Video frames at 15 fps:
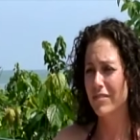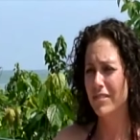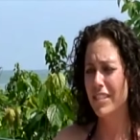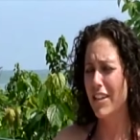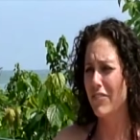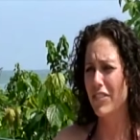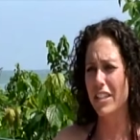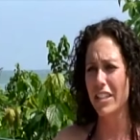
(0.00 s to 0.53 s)
definitely
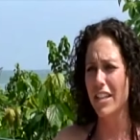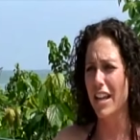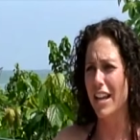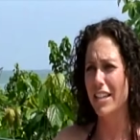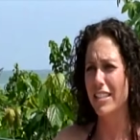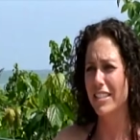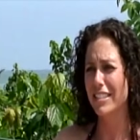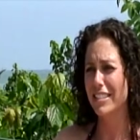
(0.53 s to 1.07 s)
I'm sorry, could
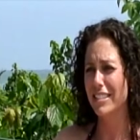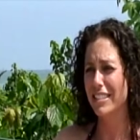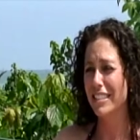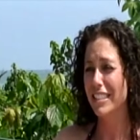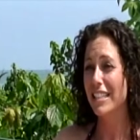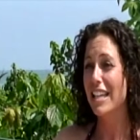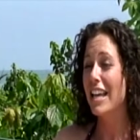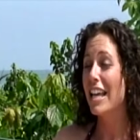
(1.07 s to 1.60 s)
not. You say that
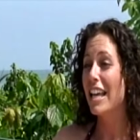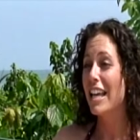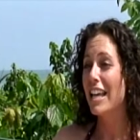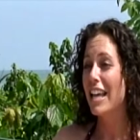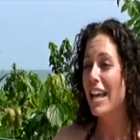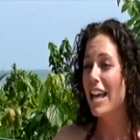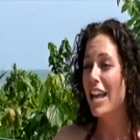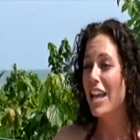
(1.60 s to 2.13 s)
again without...
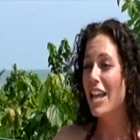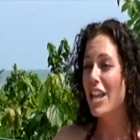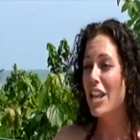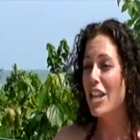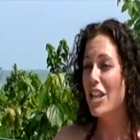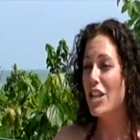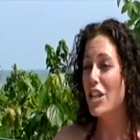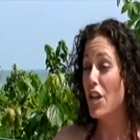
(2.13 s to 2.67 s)

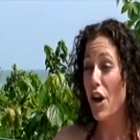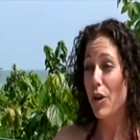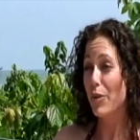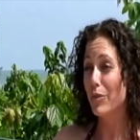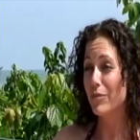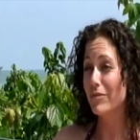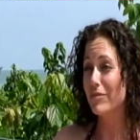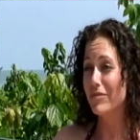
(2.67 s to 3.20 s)
Is no.
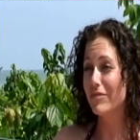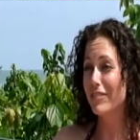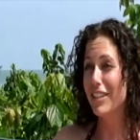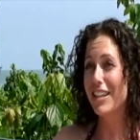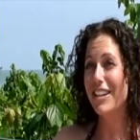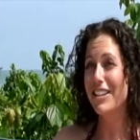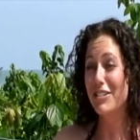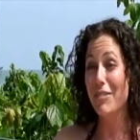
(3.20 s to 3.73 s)
There... You want